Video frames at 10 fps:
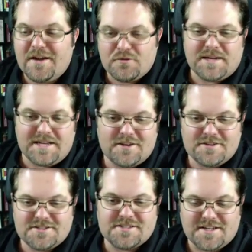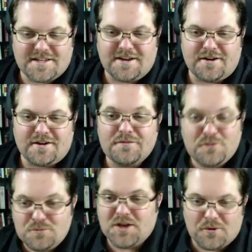everybody else is going to care.
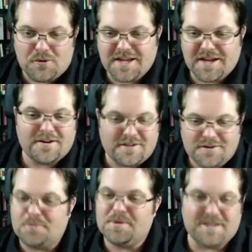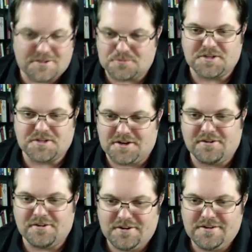If you don't care, nobody else will care.
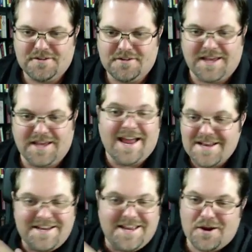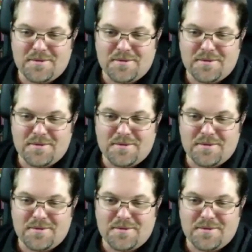And I didn't care